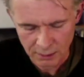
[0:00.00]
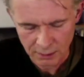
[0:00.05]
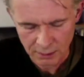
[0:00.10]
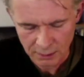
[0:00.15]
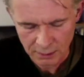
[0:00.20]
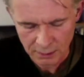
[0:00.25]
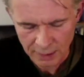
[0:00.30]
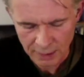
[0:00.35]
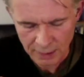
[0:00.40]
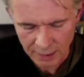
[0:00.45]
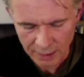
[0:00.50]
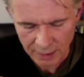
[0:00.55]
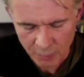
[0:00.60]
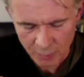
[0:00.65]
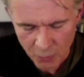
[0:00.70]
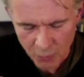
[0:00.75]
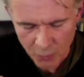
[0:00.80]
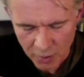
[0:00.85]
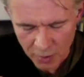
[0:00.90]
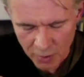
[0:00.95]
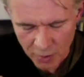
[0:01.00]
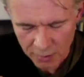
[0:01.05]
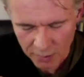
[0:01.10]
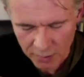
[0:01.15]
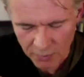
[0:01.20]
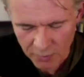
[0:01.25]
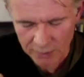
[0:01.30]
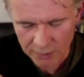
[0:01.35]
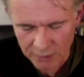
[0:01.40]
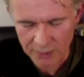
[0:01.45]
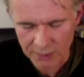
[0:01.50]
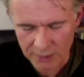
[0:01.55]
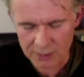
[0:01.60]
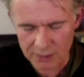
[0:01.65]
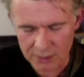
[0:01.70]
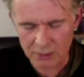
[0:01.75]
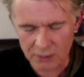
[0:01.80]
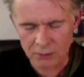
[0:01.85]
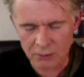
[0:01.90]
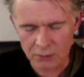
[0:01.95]
like embodiment
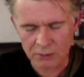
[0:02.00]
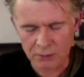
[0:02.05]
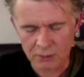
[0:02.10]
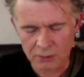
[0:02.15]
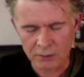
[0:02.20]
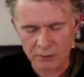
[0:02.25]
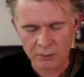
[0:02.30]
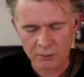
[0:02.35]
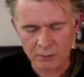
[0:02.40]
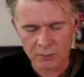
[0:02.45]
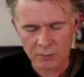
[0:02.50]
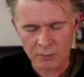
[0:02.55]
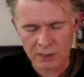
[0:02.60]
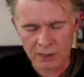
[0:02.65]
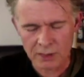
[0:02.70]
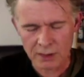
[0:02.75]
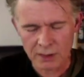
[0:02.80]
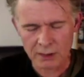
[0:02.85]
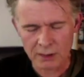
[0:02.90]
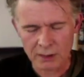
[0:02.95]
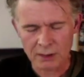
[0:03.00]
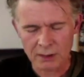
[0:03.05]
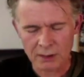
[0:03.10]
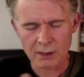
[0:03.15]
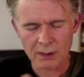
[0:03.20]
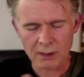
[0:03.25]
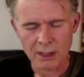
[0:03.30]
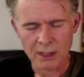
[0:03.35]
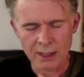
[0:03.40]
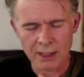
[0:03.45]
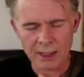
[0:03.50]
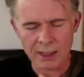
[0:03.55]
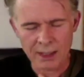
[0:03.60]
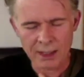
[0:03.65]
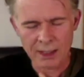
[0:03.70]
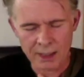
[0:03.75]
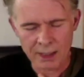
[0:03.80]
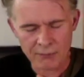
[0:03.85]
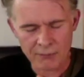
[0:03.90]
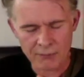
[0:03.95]
doesn't only mean I
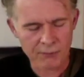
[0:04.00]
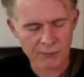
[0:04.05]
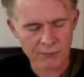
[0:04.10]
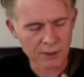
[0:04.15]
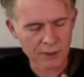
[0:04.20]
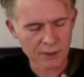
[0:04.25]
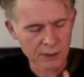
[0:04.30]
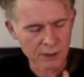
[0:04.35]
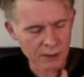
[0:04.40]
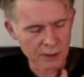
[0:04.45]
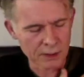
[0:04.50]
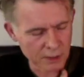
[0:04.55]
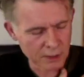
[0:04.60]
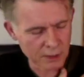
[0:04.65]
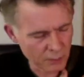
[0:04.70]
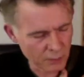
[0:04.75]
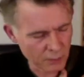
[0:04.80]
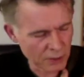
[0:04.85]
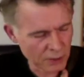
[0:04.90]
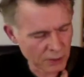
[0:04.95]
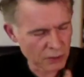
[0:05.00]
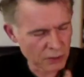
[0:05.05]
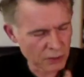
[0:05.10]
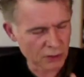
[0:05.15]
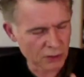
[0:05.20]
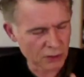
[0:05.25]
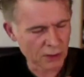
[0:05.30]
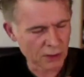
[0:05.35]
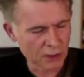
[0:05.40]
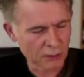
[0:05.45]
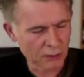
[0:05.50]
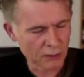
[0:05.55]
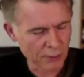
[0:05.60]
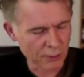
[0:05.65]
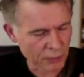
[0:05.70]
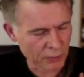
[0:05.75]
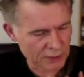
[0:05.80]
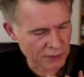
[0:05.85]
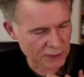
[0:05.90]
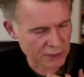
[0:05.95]
have an image and
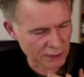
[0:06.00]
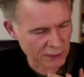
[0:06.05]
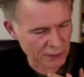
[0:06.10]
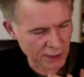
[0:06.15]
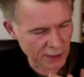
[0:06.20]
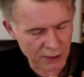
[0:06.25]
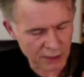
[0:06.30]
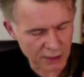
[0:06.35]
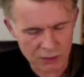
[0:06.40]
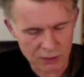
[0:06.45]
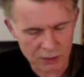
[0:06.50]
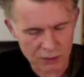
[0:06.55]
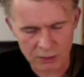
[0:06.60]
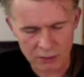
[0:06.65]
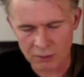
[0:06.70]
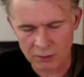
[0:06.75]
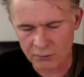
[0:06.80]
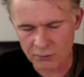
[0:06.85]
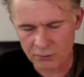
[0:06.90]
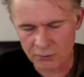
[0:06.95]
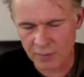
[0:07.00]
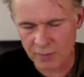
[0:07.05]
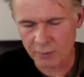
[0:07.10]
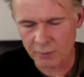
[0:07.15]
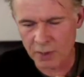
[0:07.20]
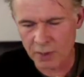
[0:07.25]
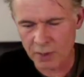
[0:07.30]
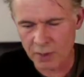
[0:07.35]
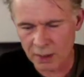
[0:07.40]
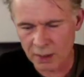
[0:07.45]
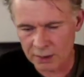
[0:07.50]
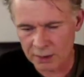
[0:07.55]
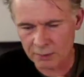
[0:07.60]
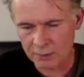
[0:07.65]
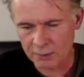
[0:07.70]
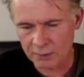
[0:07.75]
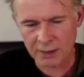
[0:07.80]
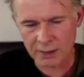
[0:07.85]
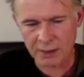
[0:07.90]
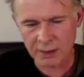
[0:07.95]
representation of my body,
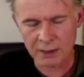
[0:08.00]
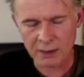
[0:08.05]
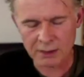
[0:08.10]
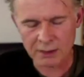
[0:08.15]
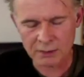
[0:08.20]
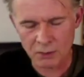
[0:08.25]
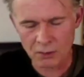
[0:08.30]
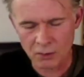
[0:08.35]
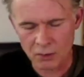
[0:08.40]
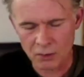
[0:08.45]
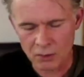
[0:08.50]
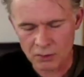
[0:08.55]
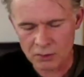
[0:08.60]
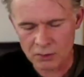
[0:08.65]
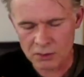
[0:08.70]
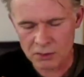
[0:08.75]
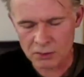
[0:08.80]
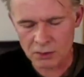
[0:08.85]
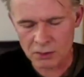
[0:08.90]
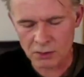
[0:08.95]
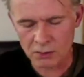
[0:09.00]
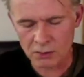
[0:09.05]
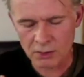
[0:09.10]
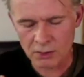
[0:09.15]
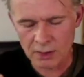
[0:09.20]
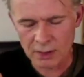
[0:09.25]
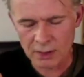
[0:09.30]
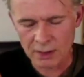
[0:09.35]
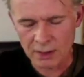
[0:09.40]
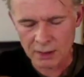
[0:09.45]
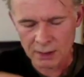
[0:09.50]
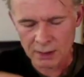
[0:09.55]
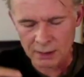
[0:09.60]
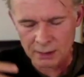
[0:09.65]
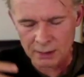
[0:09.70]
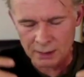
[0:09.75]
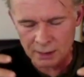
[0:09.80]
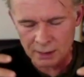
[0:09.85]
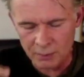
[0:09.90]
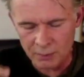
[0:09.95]
but it has also
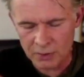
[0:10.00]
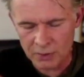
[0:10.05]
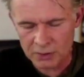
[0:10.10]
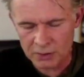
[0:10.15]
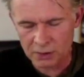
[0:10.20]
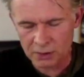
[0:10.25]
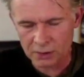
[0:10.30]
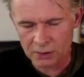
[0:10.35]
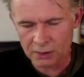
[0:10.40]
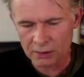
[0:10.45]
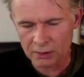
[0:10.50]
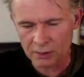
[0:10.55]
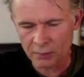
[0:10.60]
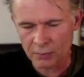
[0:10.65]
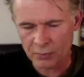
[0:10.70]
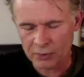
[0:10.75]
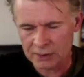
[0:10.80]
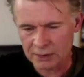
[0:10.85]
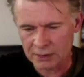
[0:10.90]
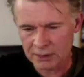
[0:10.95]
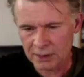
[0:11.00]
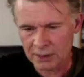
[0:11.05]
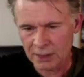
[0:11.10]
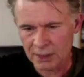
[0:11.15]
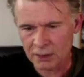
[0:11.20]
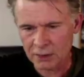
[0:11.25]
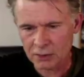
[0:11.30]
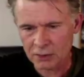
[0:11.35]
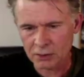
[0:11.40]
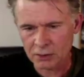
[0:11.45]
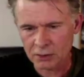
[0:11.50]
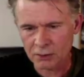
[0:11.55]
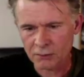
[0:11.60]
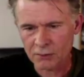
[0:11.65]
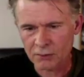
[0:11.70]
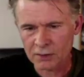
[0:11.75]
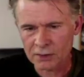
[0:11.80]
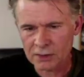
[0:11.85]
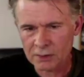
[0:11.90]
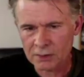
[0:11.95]
an image and representation
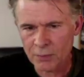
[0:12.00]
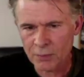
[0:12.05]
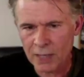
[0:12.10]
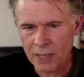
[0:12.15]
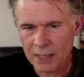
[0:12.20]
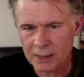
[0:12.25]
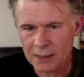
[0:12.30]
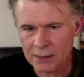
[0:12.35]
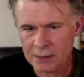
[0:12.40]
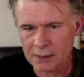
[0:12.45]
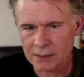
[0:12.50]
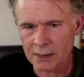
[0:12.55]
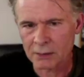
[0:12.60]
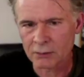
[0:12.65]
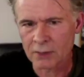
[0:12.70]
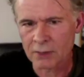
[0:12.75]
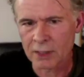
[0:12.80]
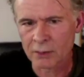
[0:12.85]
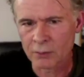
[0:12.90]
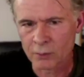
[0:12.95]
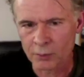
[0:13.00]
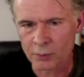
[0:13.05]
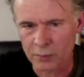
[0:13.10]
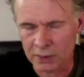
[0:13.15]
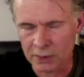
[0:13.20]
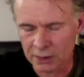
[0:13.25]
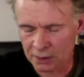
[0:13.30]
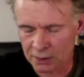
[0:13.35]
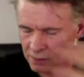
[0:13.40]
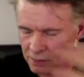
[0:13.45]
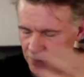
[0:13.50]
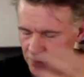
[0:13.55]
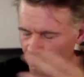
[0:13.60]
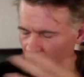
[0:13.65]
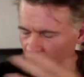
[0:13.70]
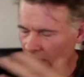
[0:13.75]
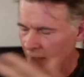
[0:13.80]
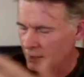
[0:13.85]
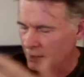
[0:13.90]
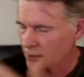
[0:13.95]
of the space around me, the
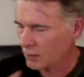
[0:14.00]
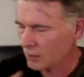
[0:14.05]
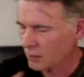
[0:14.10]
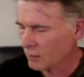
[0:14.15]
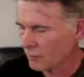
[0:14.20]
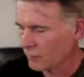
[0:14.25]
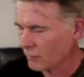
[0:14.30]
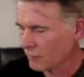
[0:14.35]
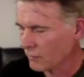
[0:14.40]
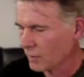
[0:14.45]
space of